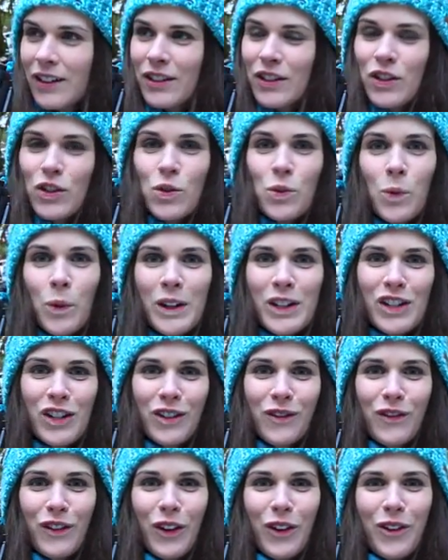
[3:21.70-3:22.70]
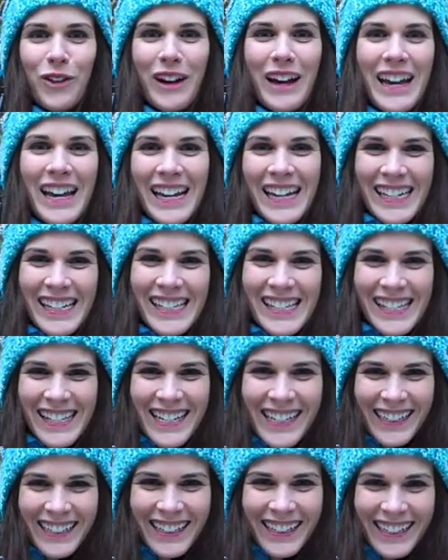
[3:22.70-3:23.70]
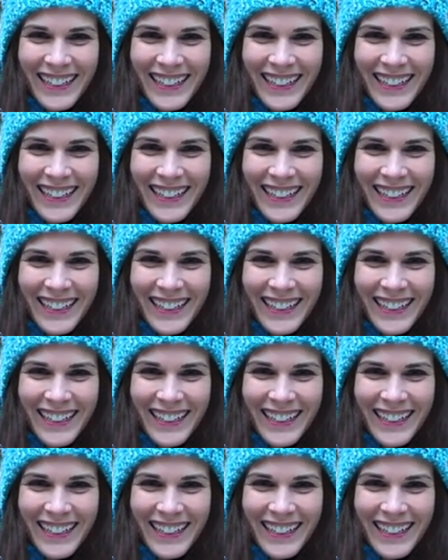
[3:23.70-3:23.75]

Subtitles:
swish of your wrist.